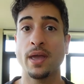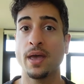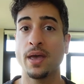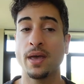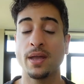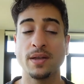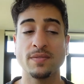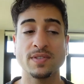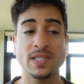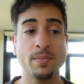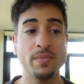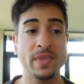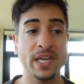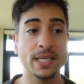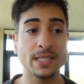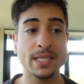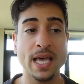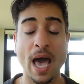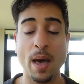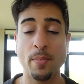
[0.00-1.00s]
And if something
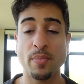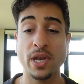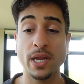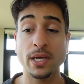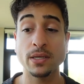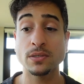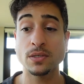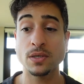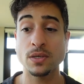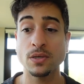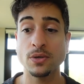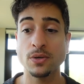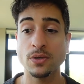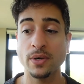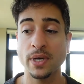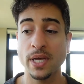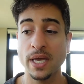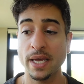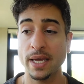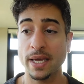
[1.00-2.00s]
is happening to
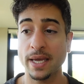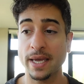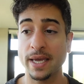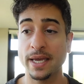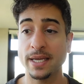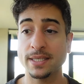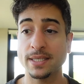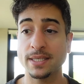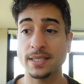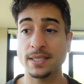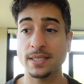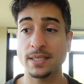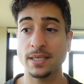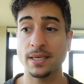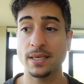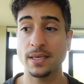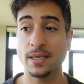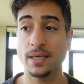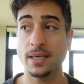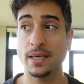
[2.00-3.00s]
you, it's
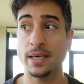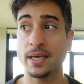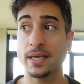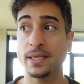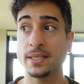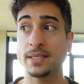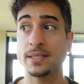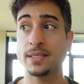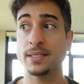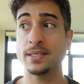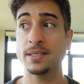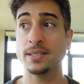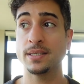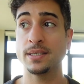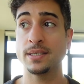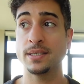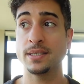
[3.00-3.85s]
it's